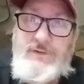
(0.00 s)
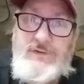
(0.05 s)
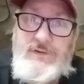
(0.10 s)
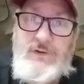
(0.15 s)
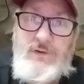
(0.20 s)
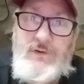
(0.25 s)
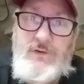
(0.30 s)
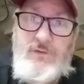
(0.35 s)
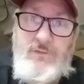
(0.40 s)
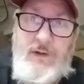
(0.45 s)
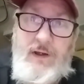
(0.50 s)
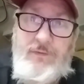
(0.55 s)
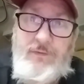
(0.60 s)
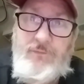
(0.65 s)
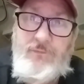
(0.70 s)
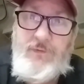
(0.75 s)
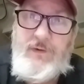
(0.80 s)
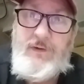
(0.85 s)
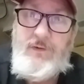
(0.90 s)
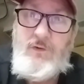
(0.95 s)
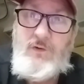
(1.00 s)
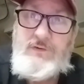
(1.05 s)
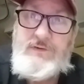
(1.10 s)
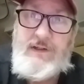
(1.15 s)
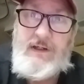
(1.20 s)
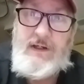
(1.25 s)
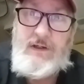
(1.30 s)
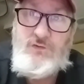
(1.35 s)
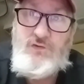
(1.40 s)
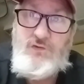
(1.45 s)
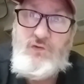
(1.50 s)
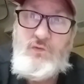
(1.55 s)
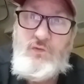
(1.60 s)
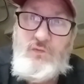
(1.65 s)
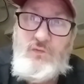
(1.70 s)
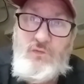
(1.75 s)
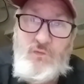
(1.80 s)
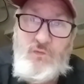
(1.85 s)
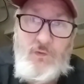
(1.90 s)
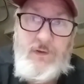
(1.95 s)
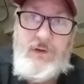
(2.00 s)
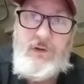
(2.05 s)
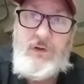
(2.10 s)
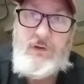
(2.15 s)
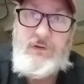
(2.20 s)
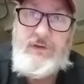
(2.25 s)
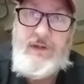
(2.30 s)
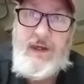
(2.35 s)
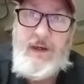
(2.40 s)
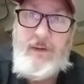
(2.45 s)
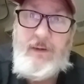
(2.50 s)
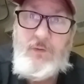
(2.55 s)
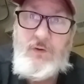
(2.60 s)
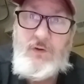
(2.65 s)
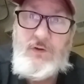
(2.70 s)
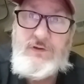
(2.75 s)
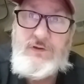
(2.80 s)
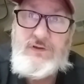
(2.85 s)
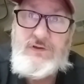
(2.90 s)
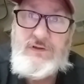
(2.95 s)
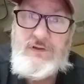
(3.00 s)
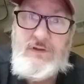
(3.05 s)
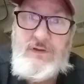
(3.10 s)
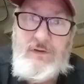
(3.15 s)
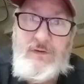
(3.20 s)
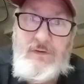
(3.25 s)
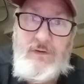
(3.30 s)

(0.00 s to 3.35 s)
So, I've got 3 of those. I got 2 really good cameras.